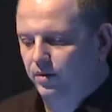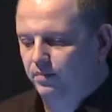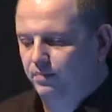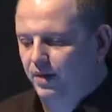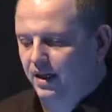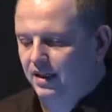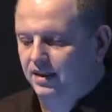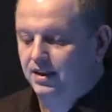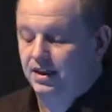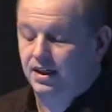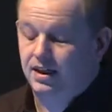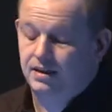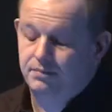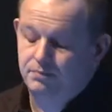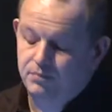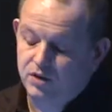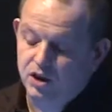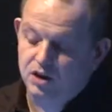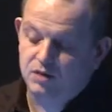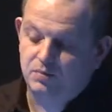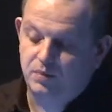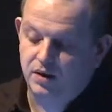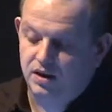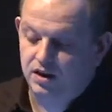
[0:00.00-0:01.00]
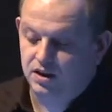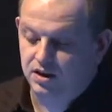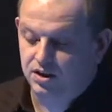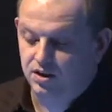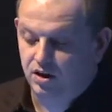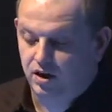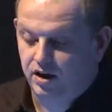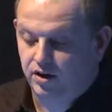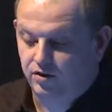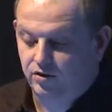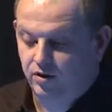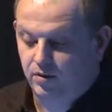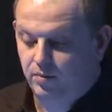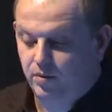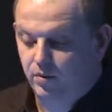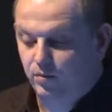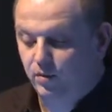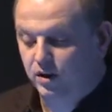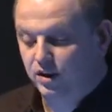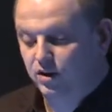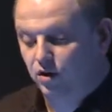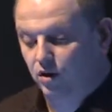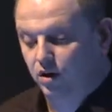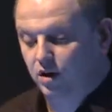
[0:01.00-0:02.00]
would basically just be the design group and
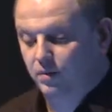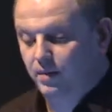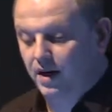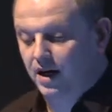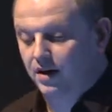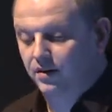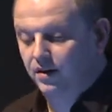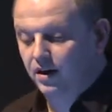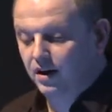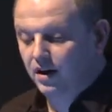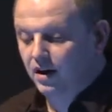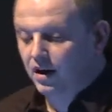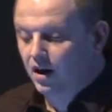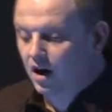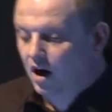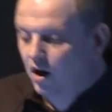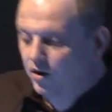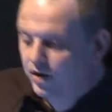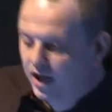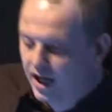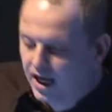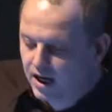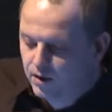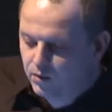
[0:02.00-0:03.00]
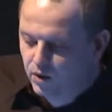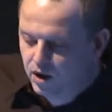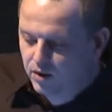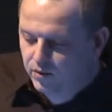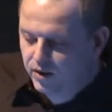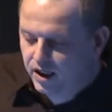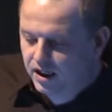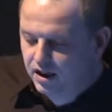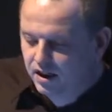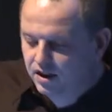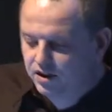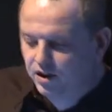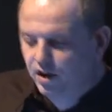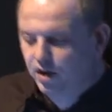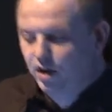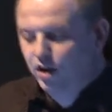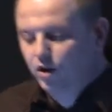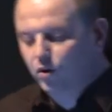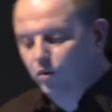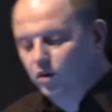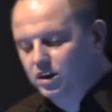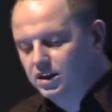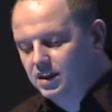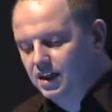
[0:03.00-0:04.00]
we'd talk about, okay, what are we going to
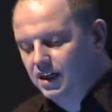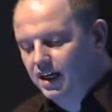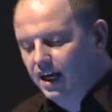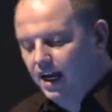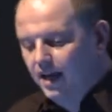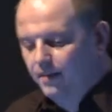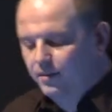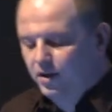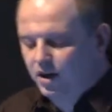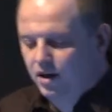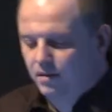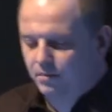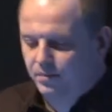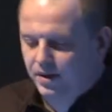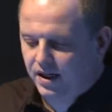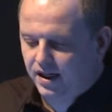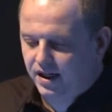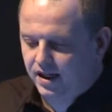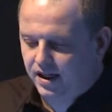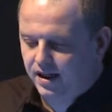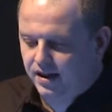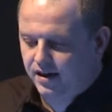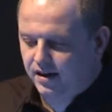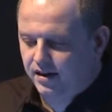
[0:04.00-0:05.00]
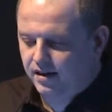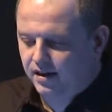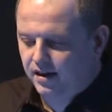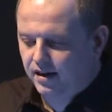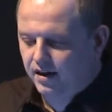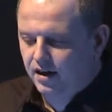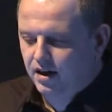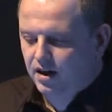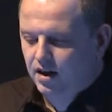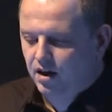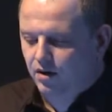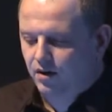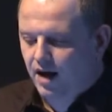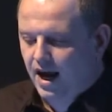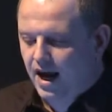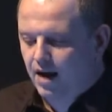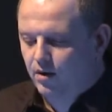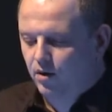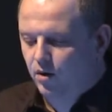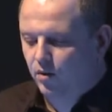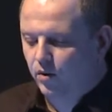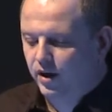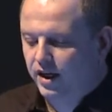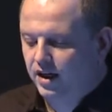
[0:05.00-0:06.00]
do? What's the game going to be? And you know,
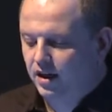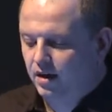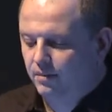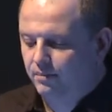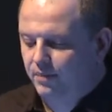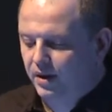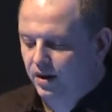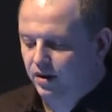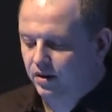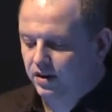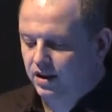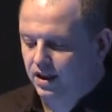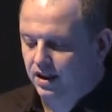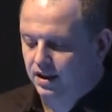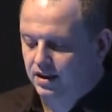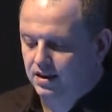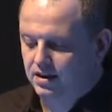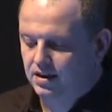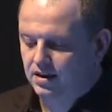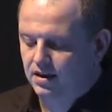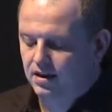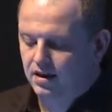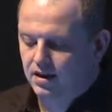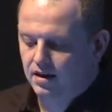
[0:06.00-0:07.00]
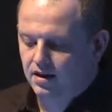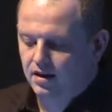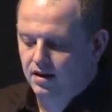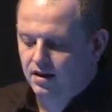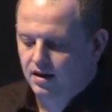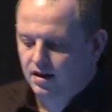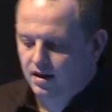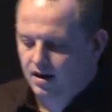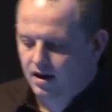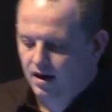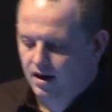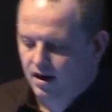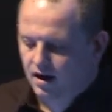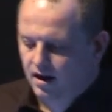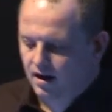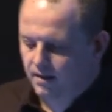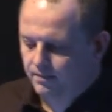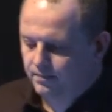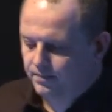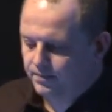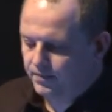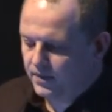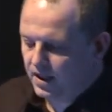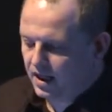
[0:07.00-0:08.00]
how are we going to build this?
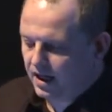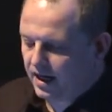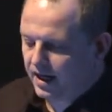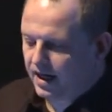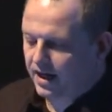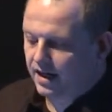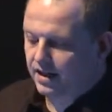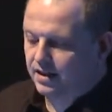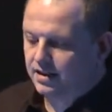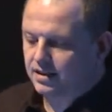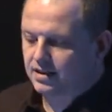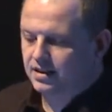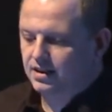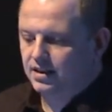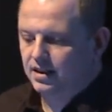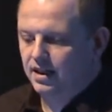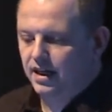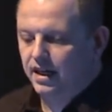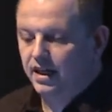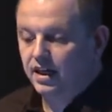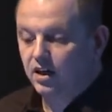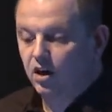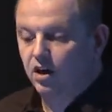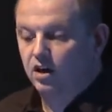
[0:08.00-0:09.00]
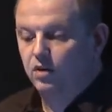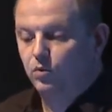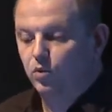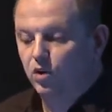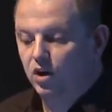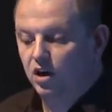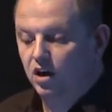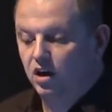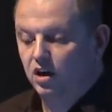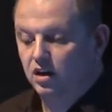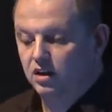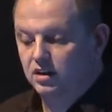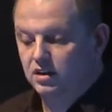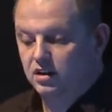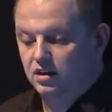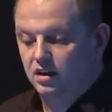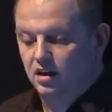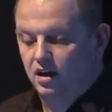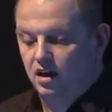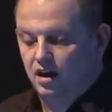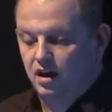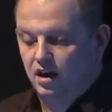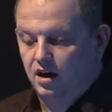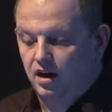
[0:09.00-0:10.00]
Um, and it kind of worked.
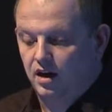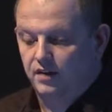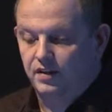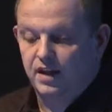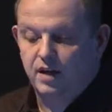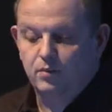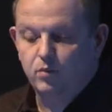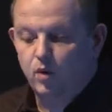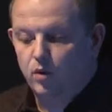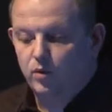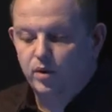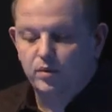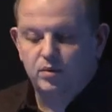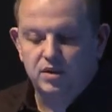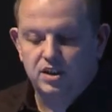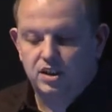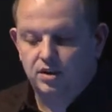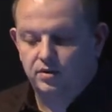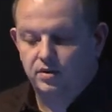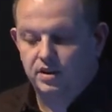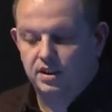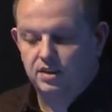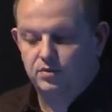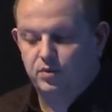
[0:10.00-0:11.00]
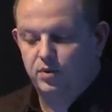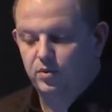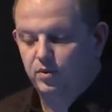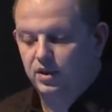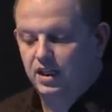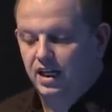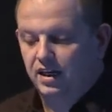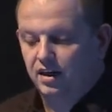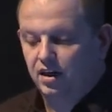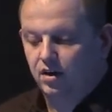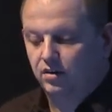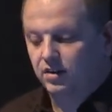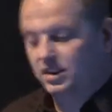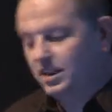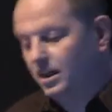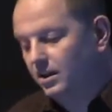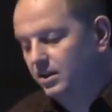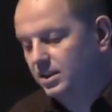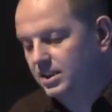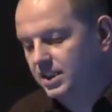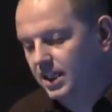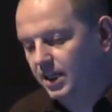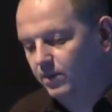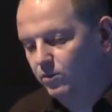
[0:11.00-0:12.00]
Uh, and then what we would do is we would then go and
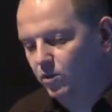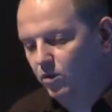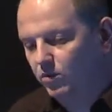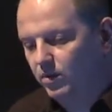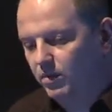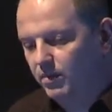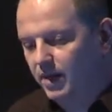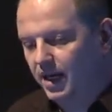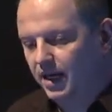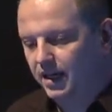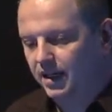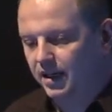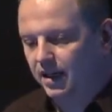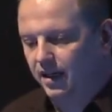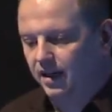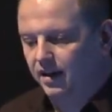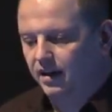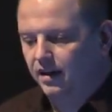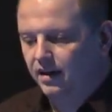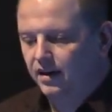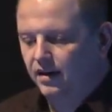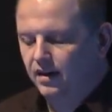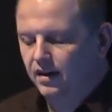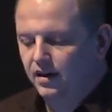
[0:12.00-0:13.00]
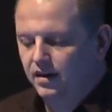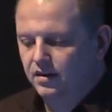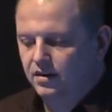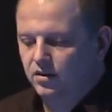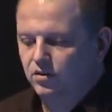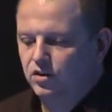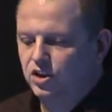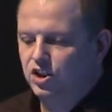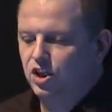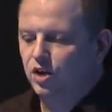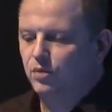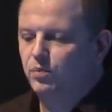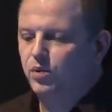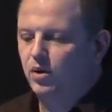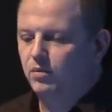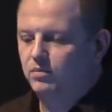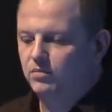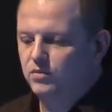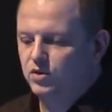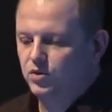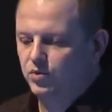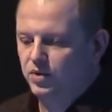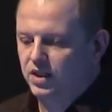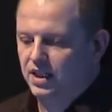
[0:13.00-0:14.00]
tell the team what we're making. There are two
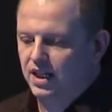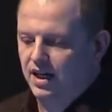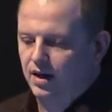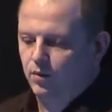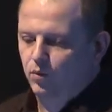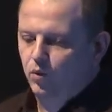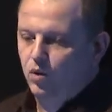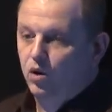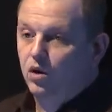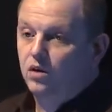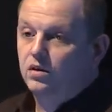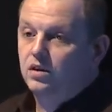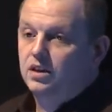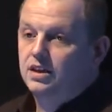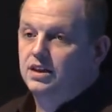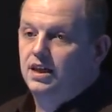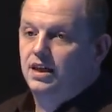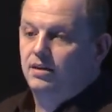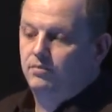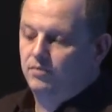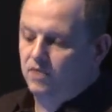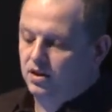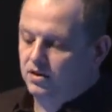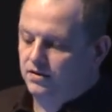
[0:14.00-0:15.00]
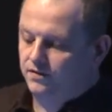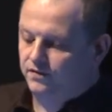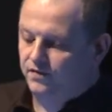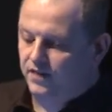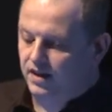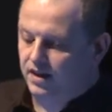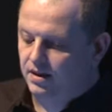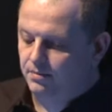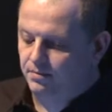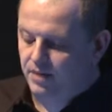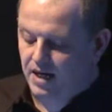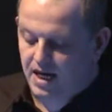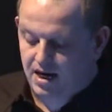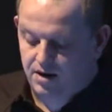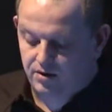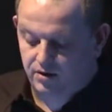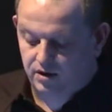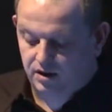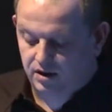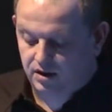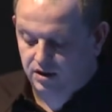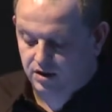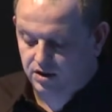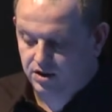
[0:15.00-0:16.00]
problems with that. One, the team doesn't feel
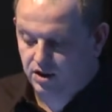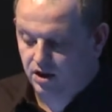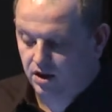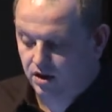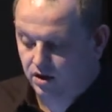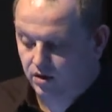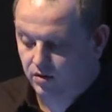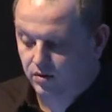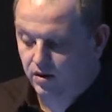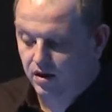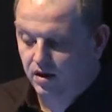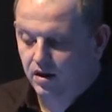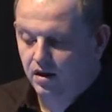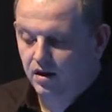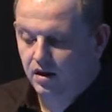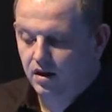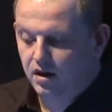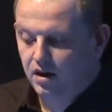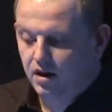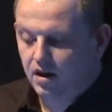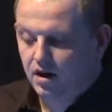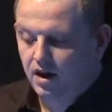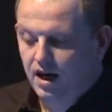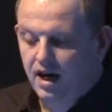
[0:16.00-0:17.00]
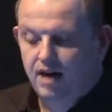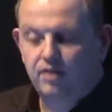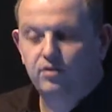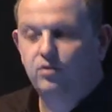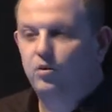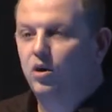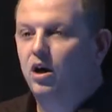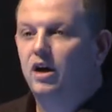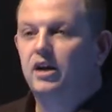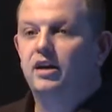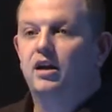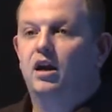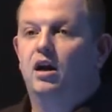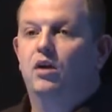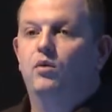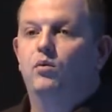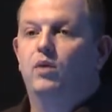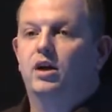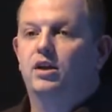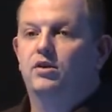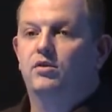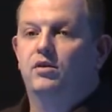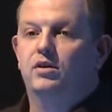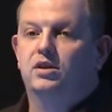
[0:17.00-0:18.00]
empowered, and two, how do I know
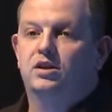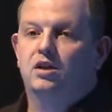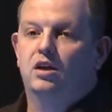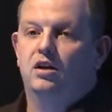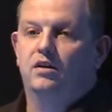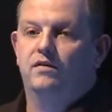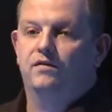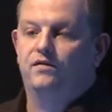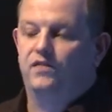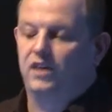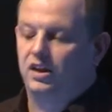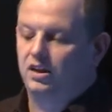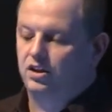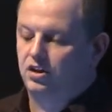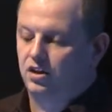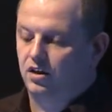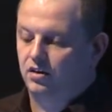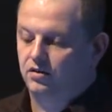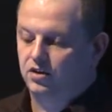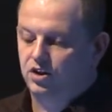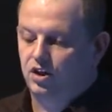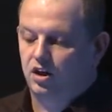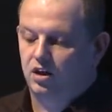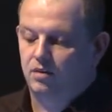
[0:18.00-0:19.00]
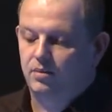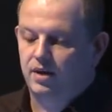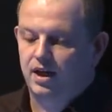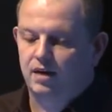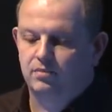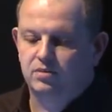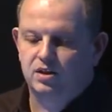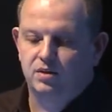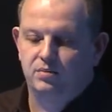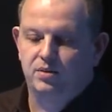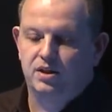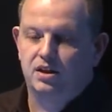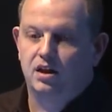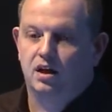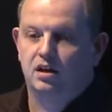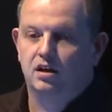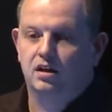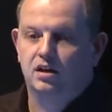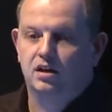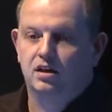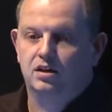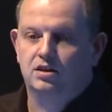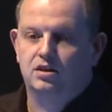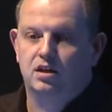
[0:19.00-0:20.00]
whether a certain feature is going to be able to be done
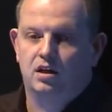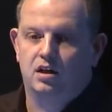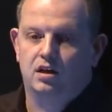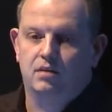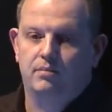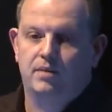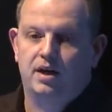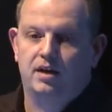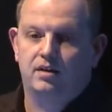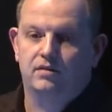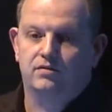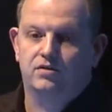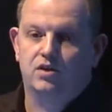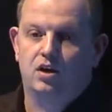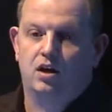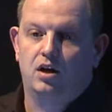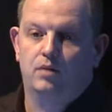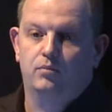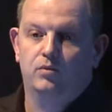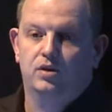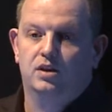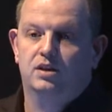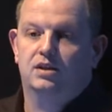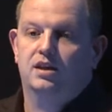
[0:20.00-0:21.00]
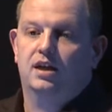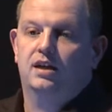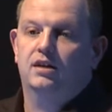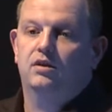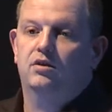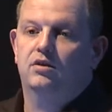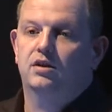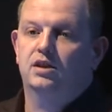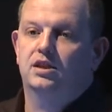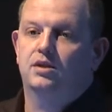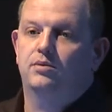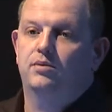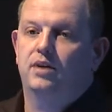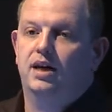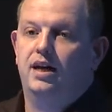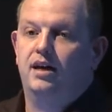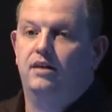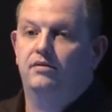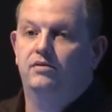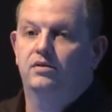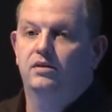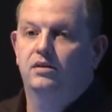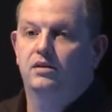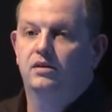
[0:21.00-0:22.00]
in a certain amount of time with the technology we
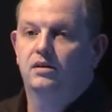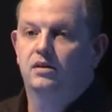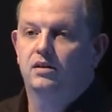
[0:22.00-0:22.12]
have?